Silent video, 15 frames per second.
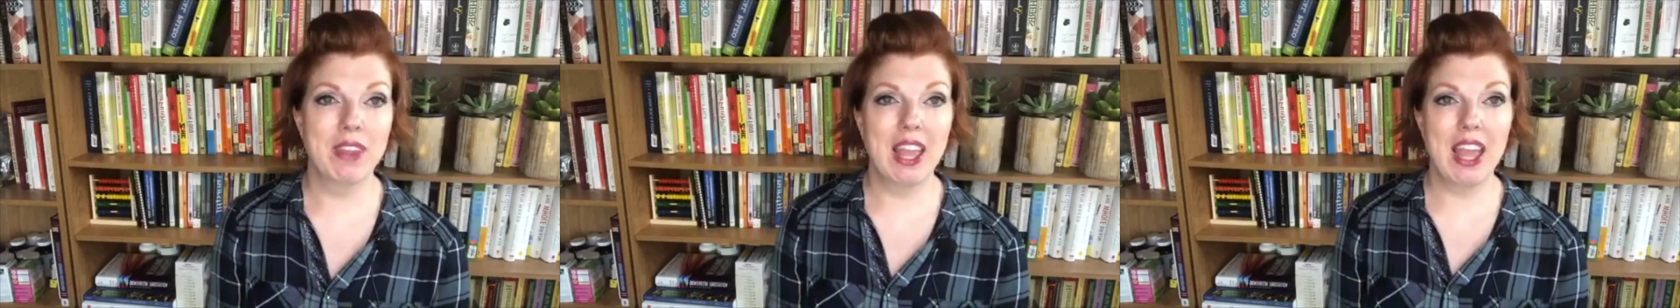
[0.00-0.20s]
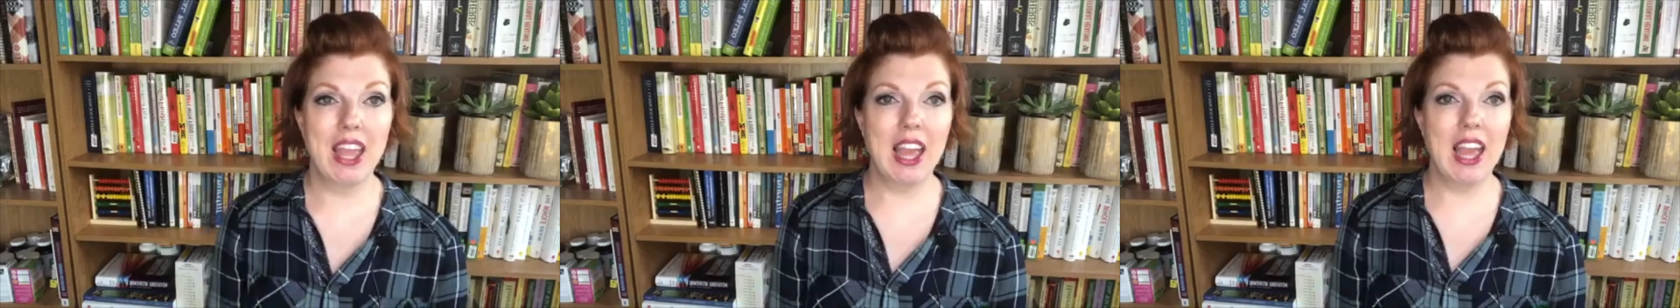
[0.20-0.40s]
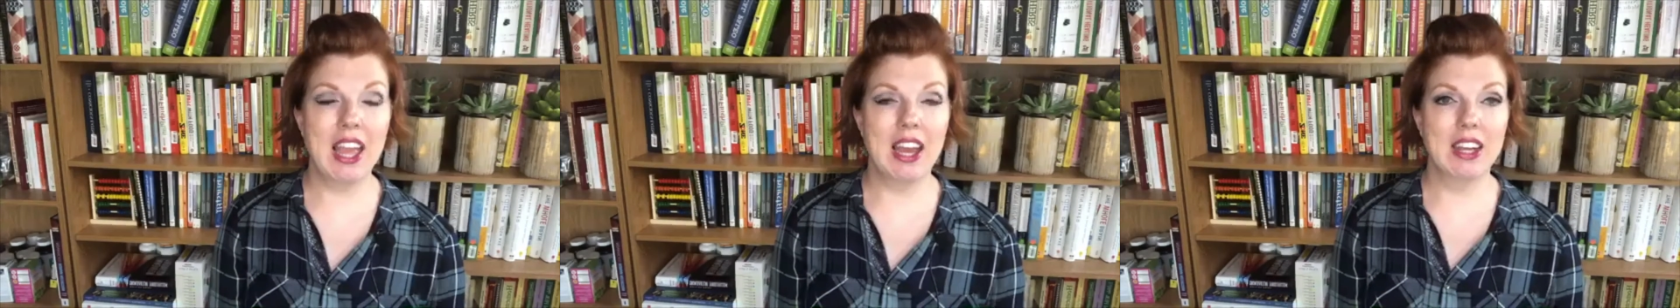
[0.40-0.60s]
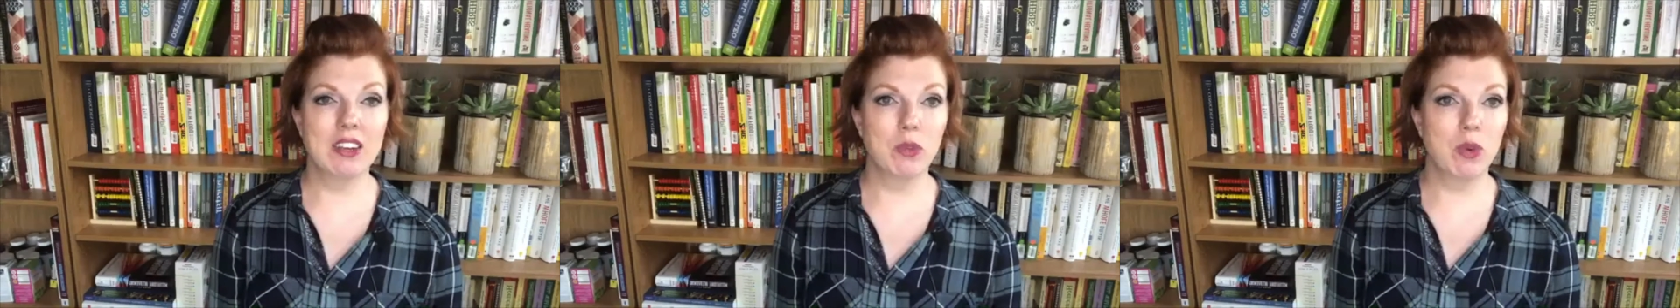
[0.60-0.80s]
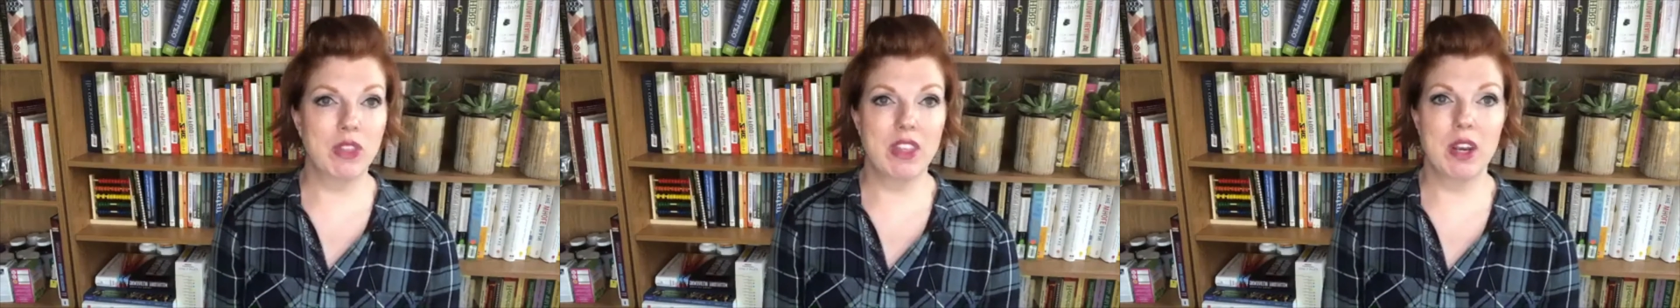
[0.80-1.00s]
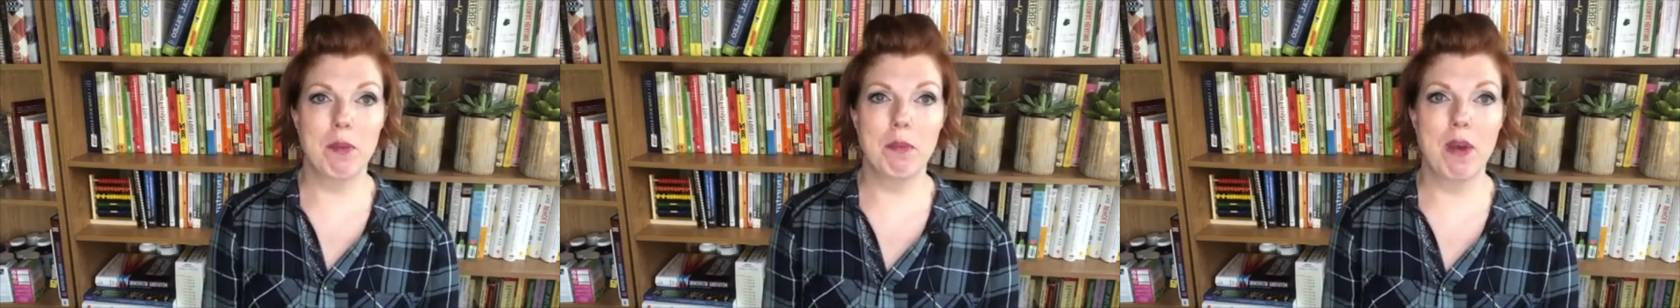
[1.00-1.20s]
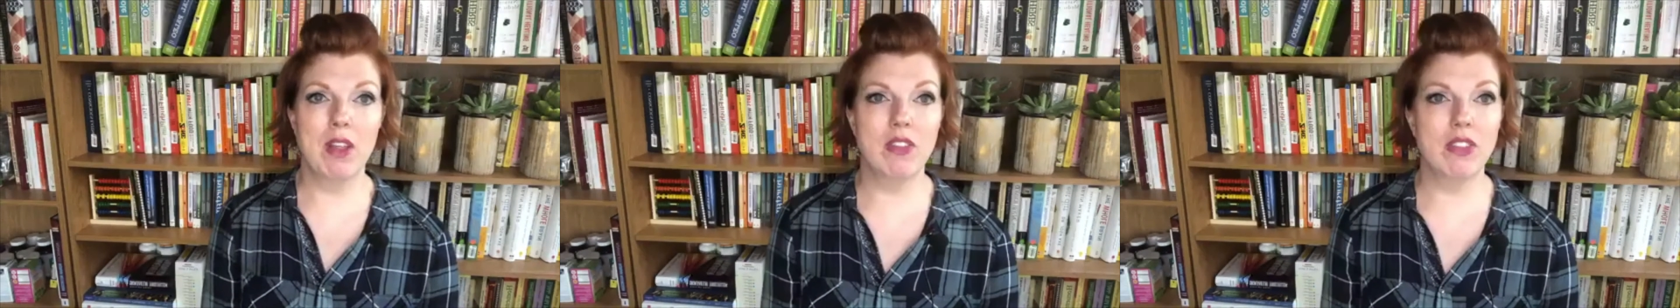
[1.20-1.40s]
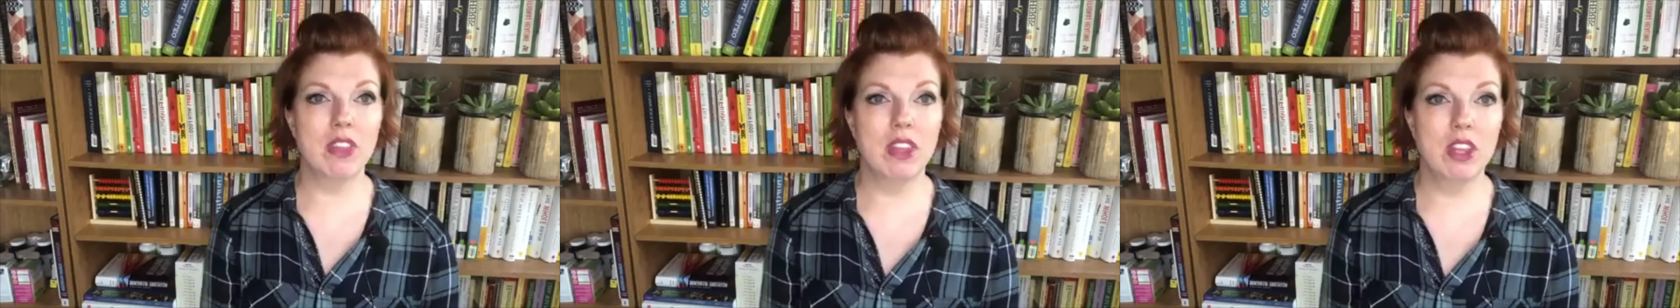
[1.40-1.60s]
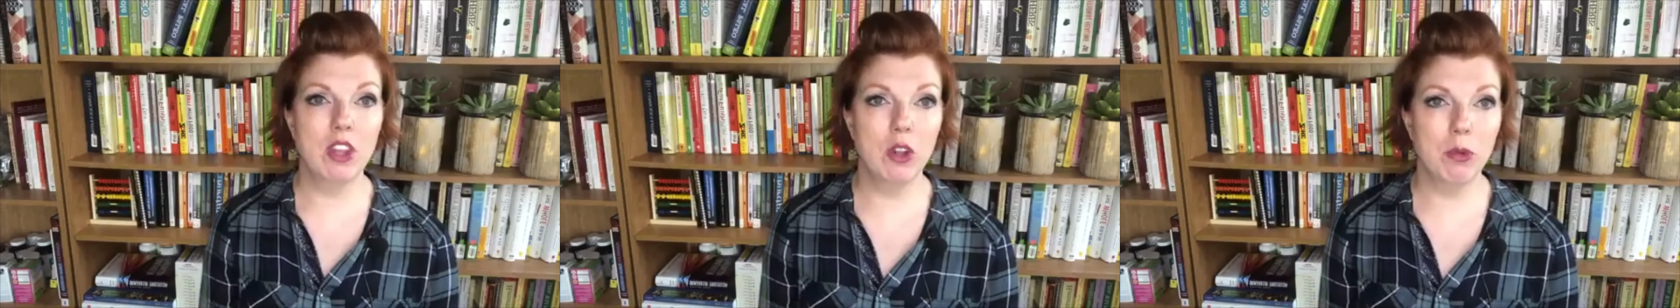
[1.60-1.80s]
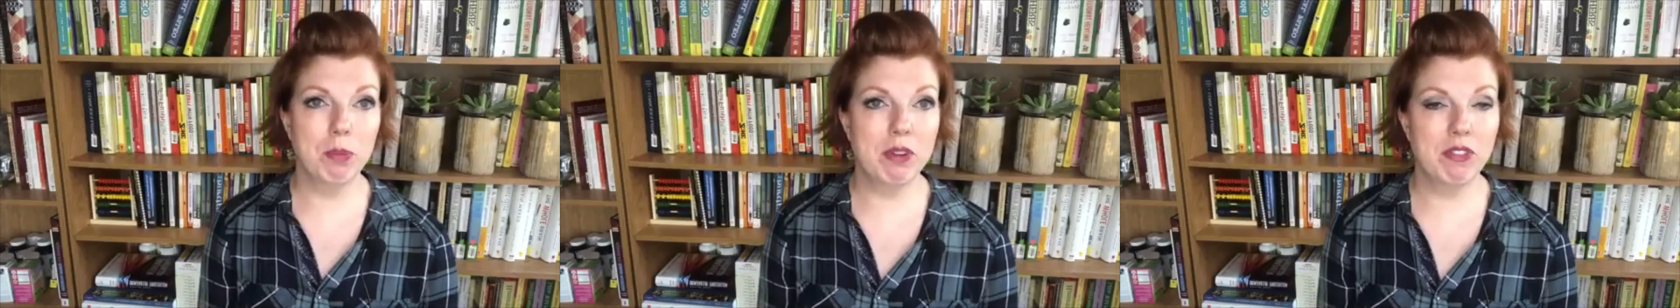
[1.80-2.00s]
And within a month,
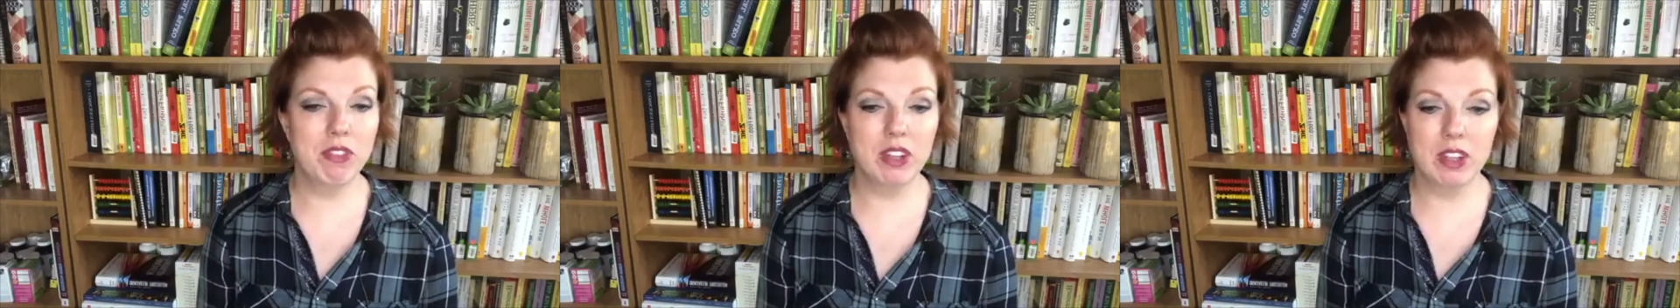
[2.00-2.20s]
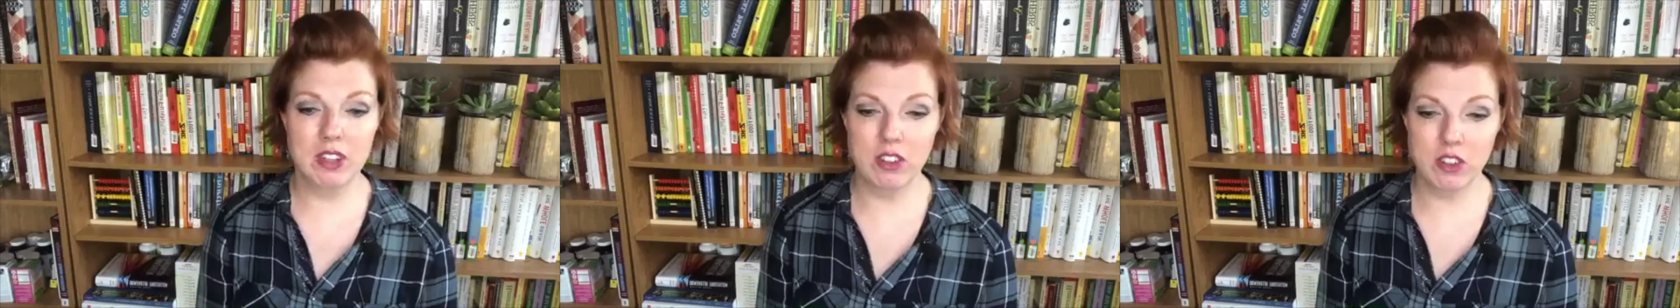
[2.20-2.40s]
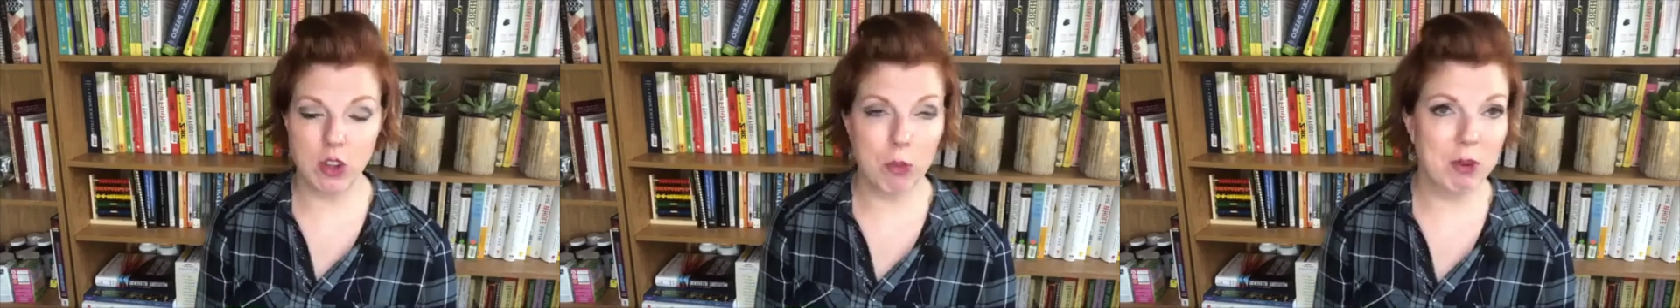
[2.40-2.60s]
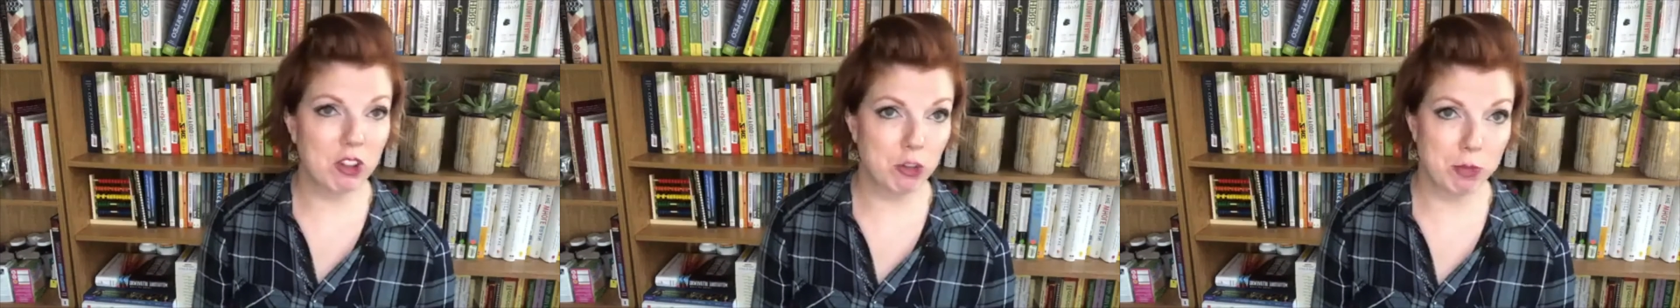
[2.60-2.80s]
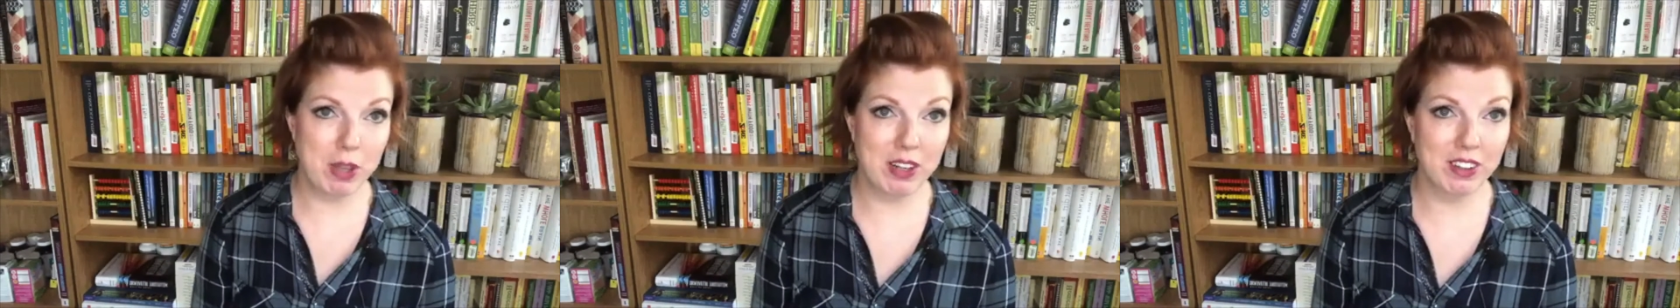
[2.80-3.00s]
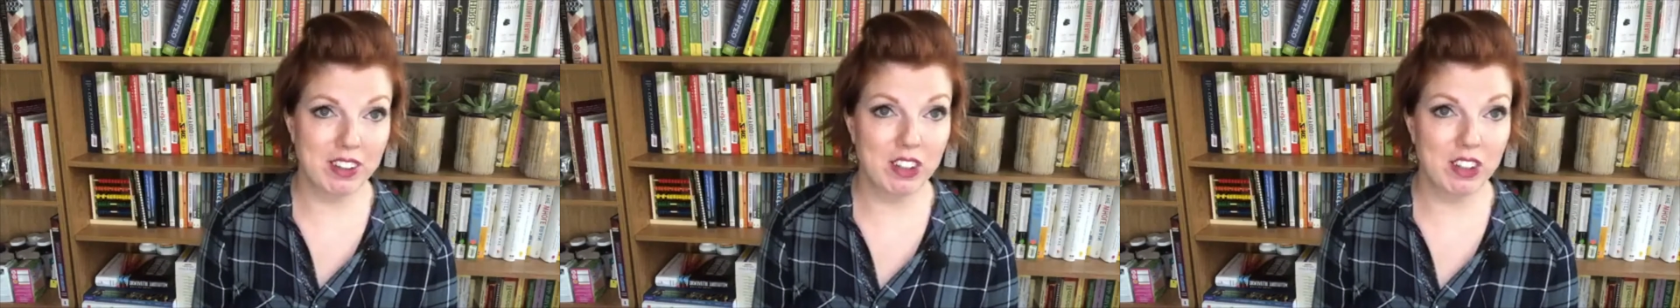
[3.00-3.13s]
you'll be feeling so much better.